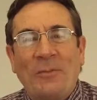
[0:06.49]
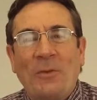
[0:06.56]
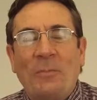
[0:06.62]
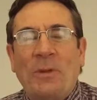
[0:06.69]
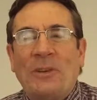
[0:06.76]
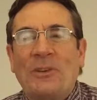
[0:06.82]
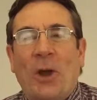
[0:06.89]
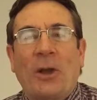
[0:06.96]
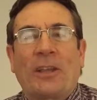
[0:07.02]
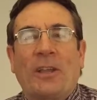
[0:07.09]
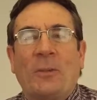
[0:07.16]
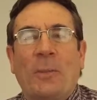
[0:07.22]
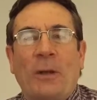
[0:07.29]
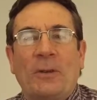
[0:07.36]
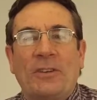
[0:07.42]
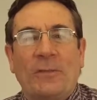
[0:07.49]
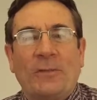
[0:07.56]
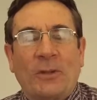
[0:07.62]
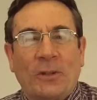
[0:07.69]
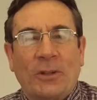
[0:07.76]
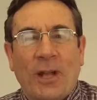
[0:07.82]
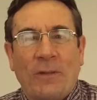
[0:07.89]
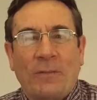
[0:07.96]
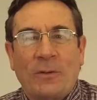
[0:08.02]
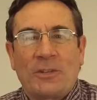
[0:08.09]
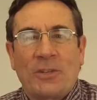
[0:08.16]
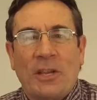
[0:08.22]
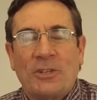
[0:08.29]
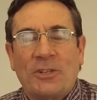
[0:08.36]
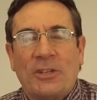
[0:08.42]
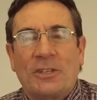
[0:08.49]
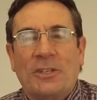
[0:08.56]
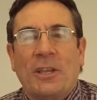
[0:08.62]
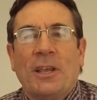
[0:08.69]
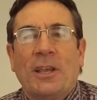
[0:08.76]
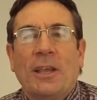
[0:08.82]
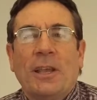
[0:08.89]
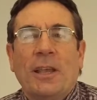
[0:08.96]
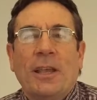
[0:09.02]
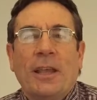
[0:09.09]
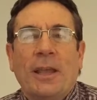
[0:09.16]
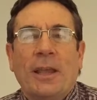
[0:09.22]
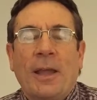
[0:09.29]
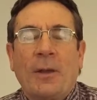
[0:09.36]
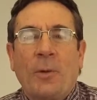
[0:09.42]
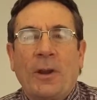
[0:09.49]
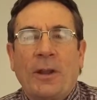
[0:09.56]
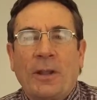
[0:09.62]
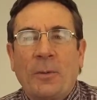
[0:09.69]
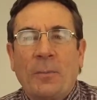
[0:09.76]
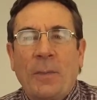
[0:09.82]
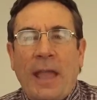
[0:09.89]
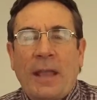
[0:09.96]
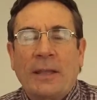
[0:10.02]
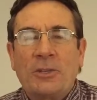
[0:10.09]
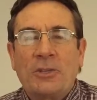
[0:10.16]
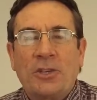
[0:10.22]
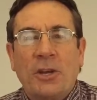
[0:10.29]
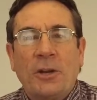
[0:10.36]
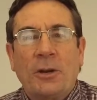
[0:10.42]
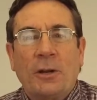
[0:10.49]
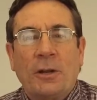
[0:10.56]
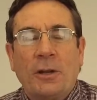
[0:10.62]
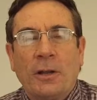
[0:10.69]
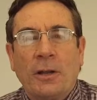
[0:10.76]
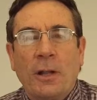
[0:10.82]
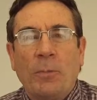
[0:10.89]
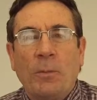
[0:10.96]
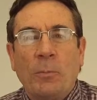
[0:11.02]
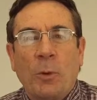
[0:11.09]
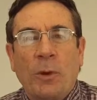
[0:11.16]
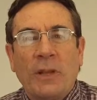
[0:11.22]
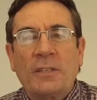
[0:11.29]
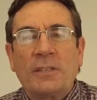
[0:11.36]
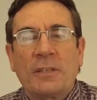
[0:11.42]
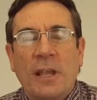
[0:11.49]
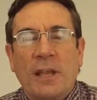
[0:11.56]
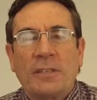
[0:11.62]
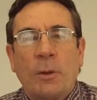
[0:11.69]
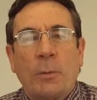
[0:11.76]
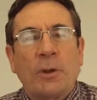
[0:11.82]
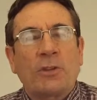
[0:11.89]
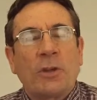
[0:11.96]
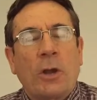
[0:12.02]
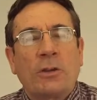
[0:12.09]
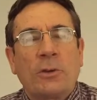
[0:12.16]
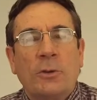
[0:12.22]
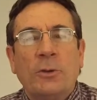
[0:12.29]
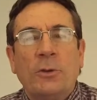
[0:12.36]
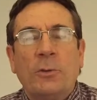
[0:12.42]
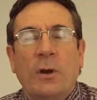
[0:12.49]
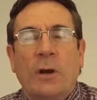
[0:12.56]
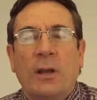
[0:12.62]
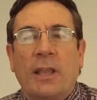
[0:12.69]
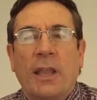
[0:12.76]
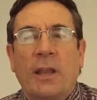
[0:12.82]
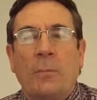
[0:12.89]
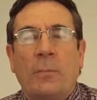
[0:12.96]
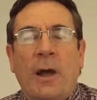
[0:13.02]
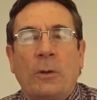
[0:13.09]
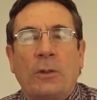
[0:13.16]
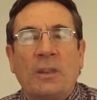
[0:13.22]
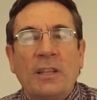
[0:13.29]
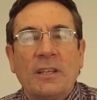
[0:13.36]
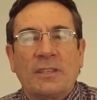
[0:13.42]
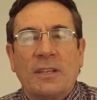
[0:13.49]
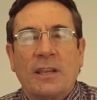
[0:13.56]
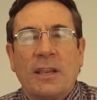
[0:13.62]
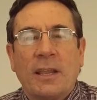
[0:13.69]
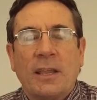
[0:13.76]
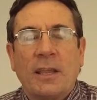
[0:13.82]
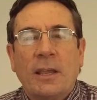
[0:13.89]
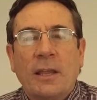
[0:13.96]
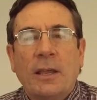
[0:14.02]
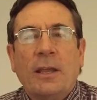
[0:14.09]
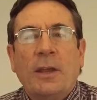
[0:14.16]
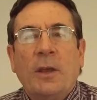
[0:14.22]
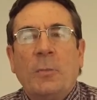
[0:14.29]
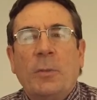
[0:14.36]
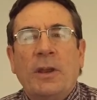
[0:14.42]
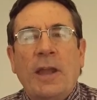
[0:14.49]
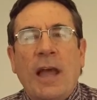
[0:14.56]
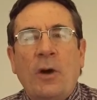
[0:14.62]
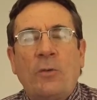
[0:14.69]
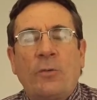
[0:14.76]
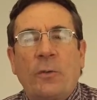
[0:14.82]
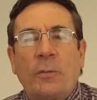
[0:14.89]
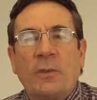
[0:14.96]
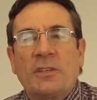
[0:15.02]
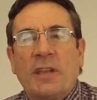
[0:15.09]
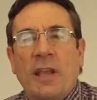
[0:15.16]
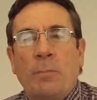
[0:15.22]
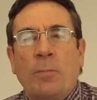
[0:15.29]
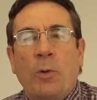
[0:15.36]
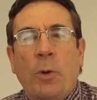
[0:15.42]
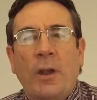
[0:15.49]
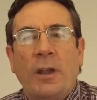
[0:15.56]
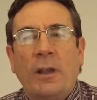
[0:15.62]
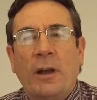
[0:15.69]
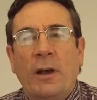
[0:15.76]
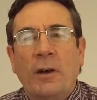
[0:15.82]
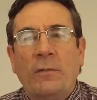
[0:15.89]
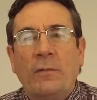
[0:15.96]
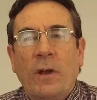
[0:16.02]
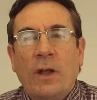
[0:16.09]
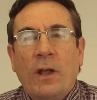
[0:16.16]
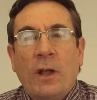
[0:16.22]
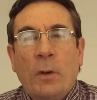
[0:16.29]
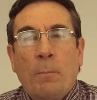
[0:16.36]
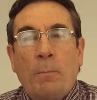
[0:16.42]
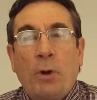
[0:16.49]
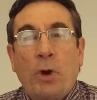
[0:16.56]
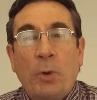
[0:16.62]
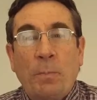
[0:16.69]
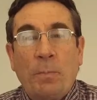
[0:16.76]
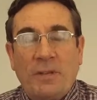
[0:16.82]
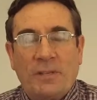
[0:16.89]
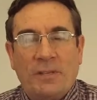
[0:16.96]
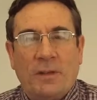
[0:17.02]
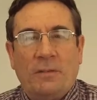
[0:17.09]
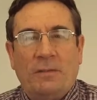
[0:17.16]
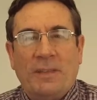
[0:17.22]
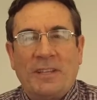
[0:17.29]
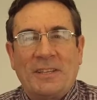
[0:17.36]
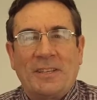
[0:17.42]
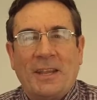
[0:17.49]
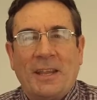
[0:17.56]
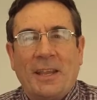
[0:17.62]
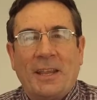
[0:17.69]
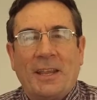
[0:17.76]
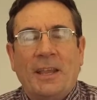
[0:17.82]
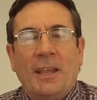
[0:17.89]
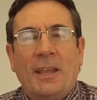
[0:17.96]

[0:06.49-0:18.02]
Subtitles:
We've been talking about difficult conversations, and I want to come back and share a couple more insights. I want to talk to you again about listening, but now from the standpoint of purpose of listening.